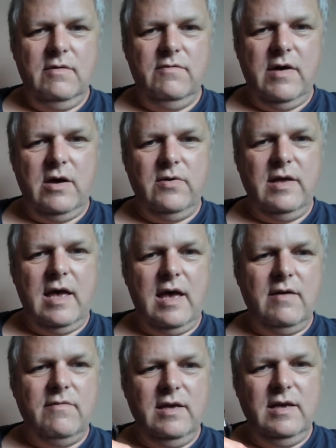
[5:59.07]
Very
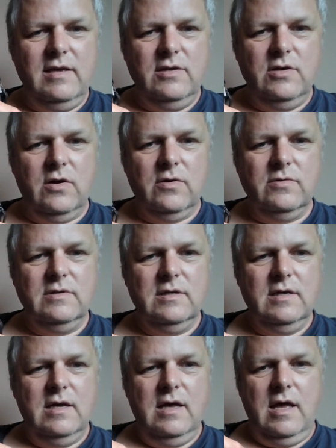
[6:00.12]
heavy,
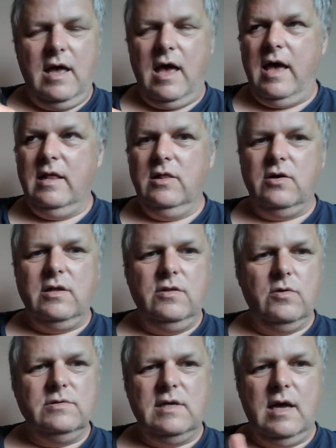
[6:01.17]
and look at
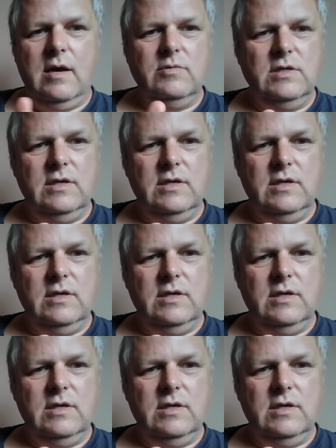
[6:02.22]
those cameras.